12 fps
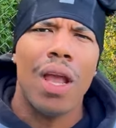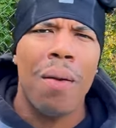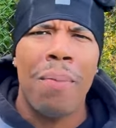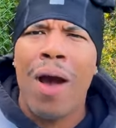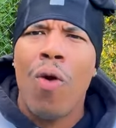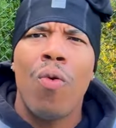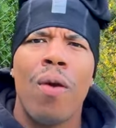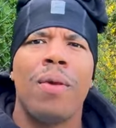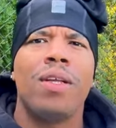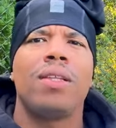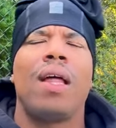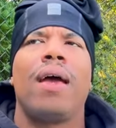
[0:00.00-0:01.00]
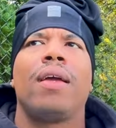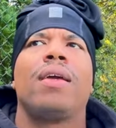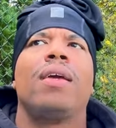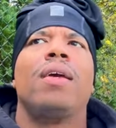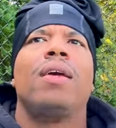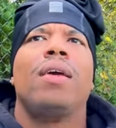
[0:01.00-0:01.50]
about women like
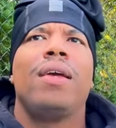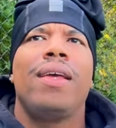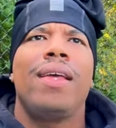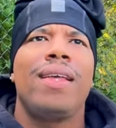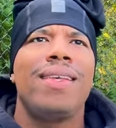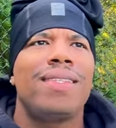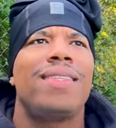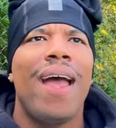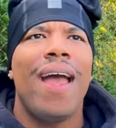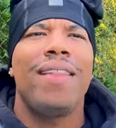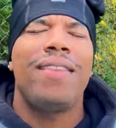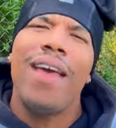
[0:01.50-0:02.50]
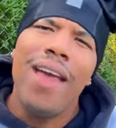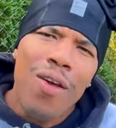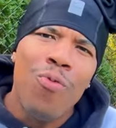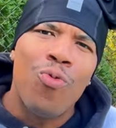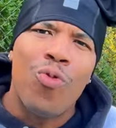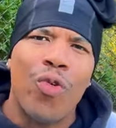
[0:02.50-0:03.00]
is that they
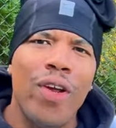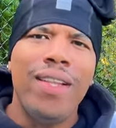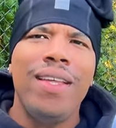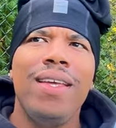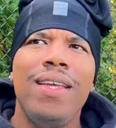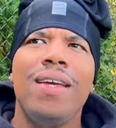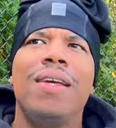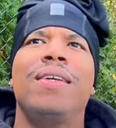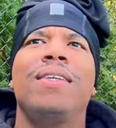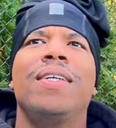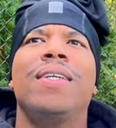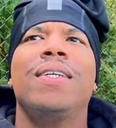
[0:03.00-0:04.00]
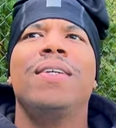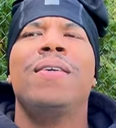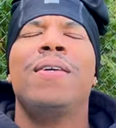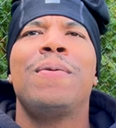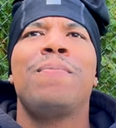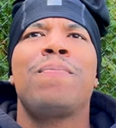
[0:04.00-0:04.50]
really
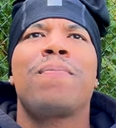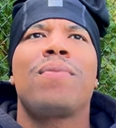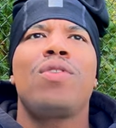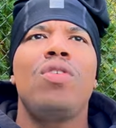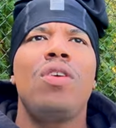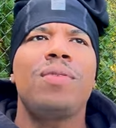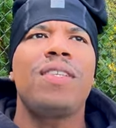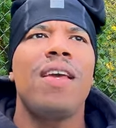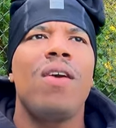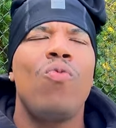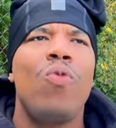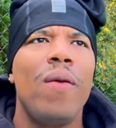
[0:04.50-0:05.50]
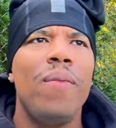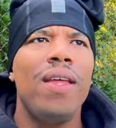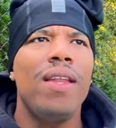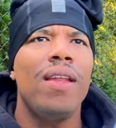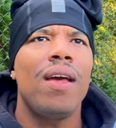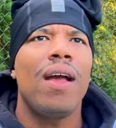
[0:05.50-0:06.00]
you know what i'm saying
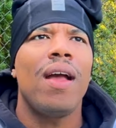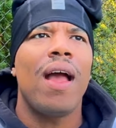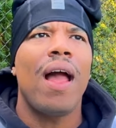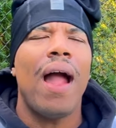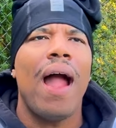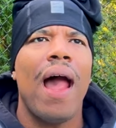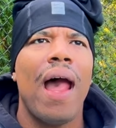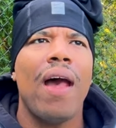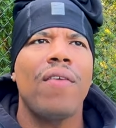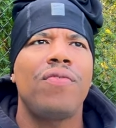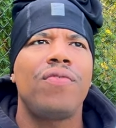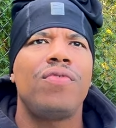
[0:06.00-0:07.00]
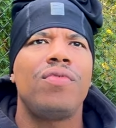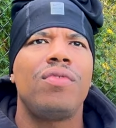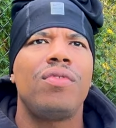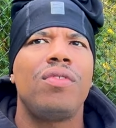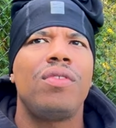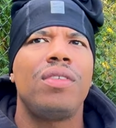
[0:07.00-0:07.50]
women have
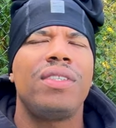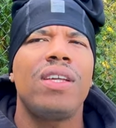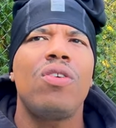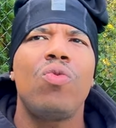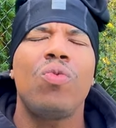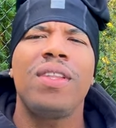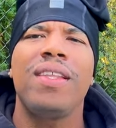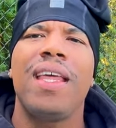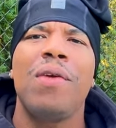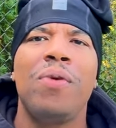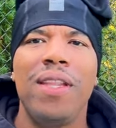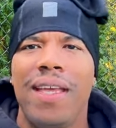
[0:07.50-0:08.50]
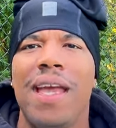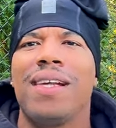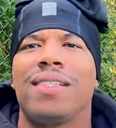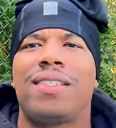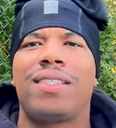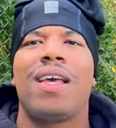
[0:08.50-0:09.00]
they don't really they really
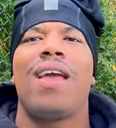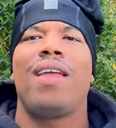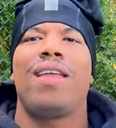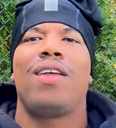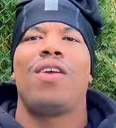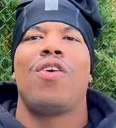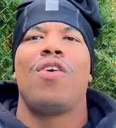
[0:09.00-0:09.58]
can't say